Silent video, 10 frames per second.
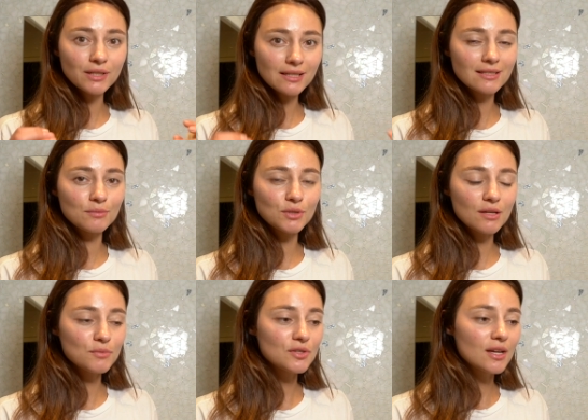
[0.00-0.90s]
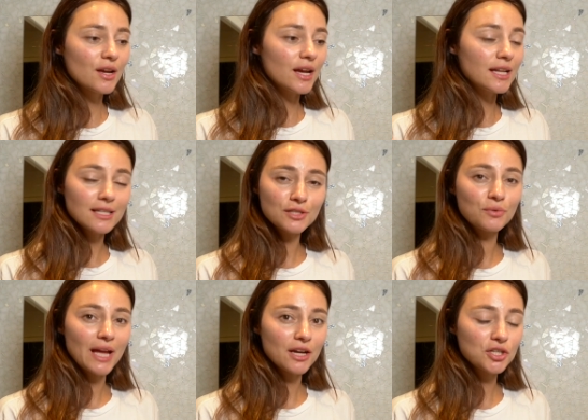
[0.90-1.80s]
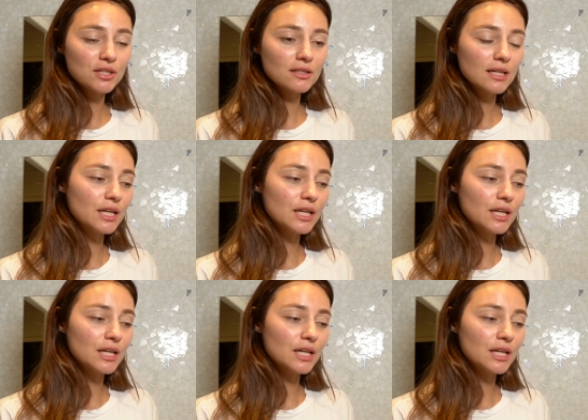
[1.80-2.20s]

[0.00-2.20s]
these symptoms and these reactions,